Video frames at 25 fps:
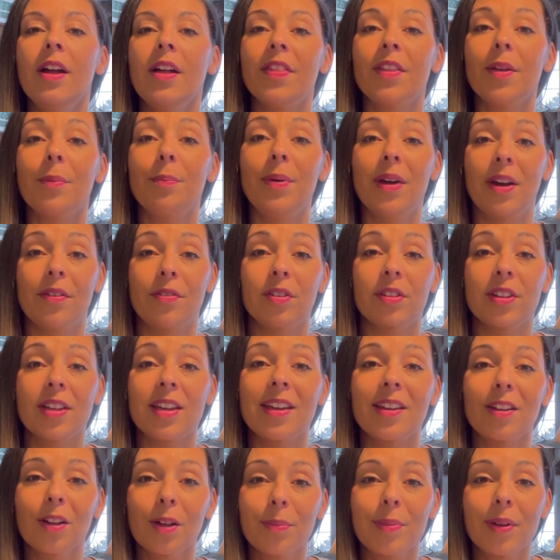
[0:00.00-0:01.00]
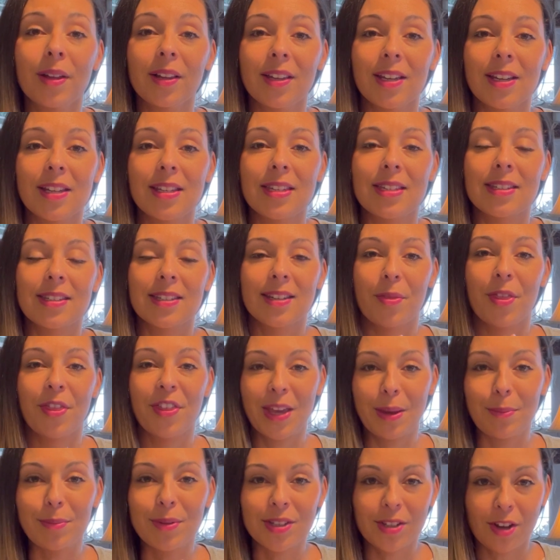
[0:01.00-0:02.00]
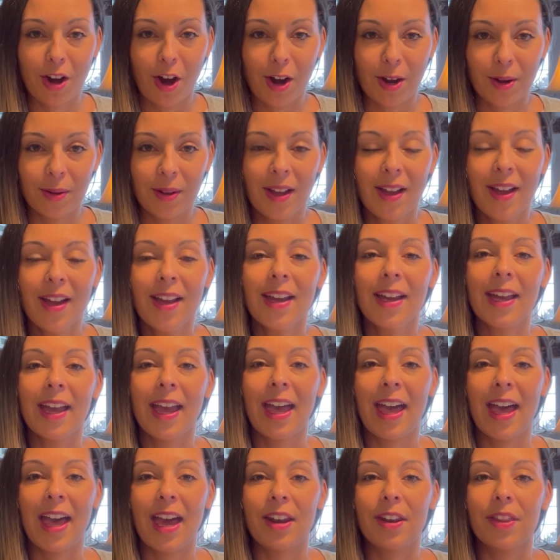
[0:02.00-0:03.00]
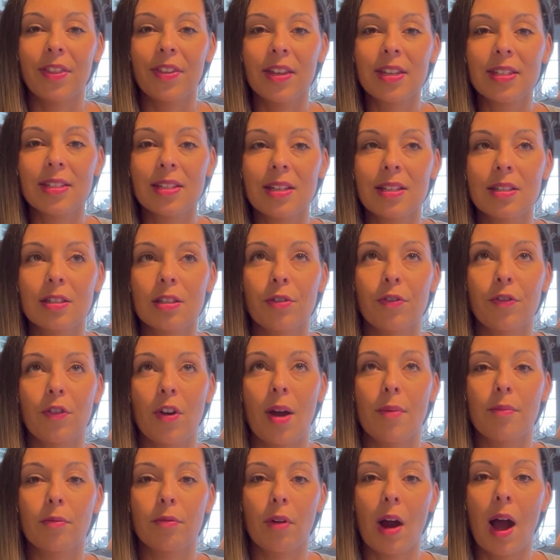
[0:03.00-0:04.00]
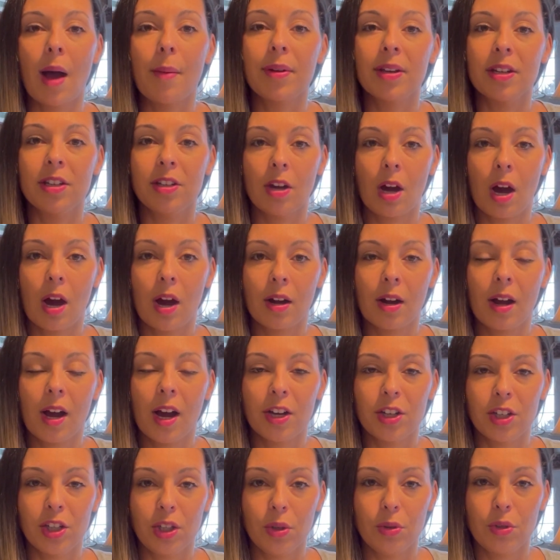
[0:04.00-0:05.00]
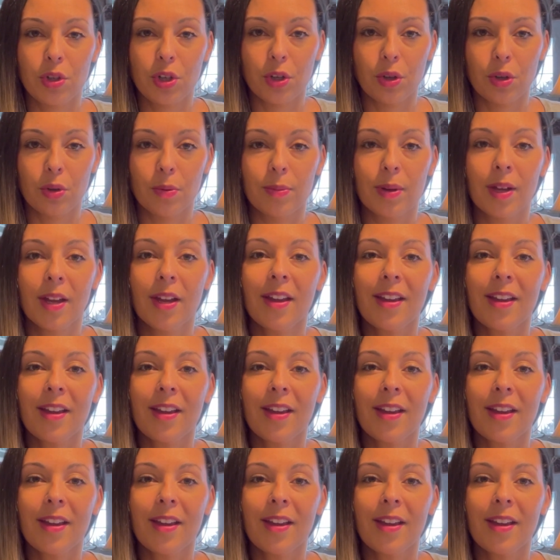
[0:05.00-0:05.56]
the Beverly Hillbillies theme song, and this is from Robin Young on YouTube,